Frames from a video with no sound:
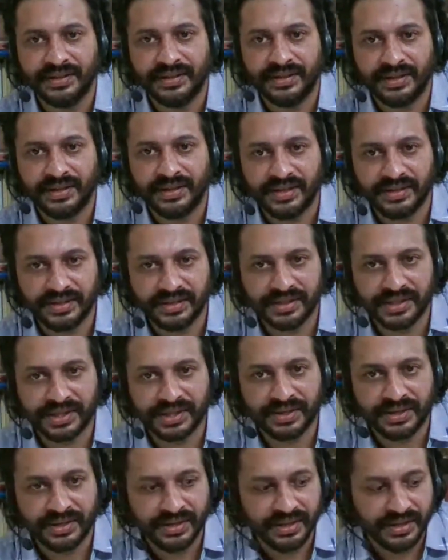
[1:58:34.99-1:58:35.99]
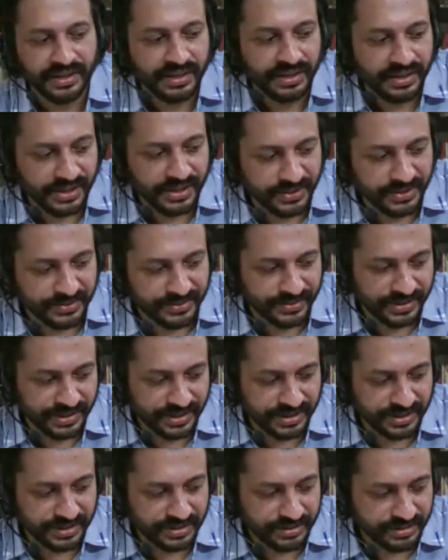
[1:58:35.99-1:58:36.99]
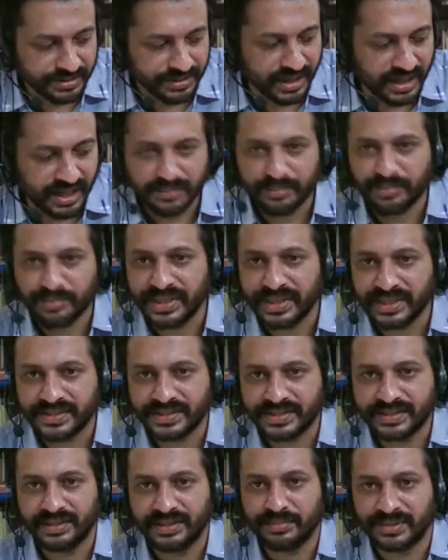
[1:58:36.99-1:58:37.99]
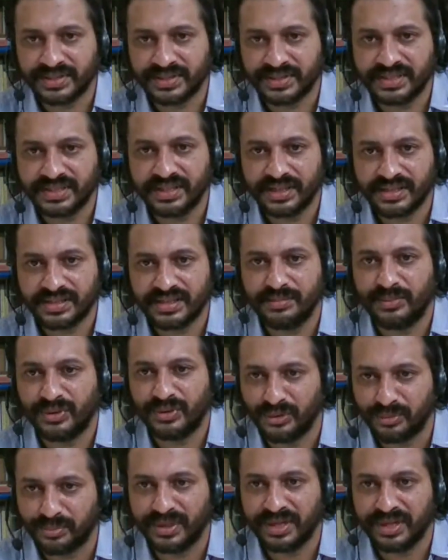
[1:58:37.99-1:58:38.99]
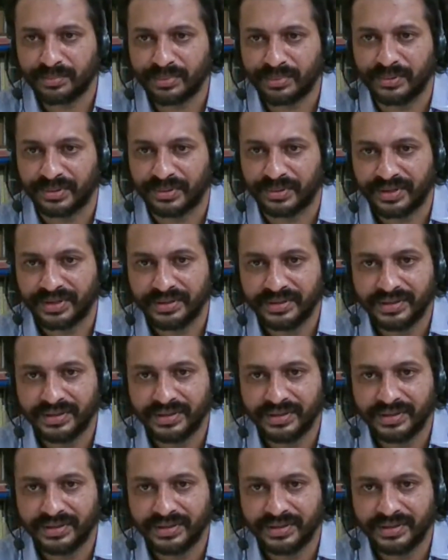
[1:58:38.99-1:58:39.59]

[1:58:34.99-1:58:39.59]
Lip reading: and, Alleppey's position as a monopoly port